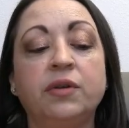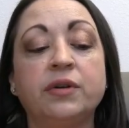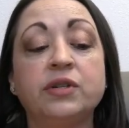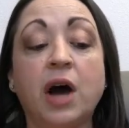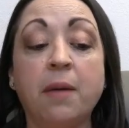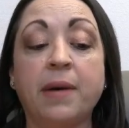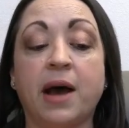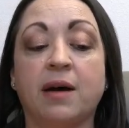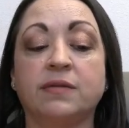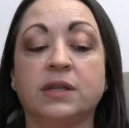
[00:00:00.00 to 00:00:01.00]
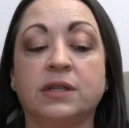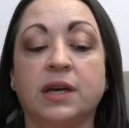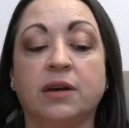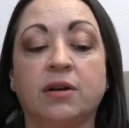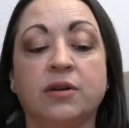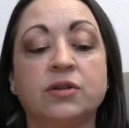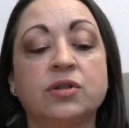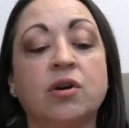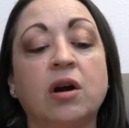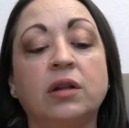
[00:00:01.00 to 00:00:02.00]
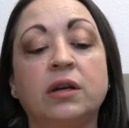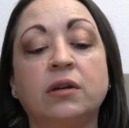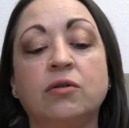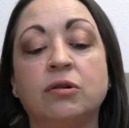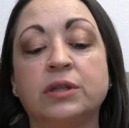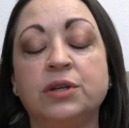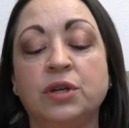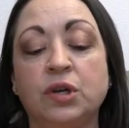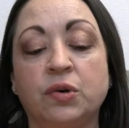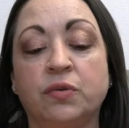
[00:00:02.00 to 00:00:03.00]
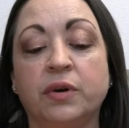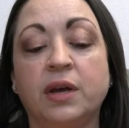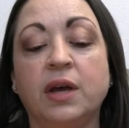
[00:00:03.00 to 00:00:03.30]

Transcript: their top halves had taken on a scarlet and golden hue,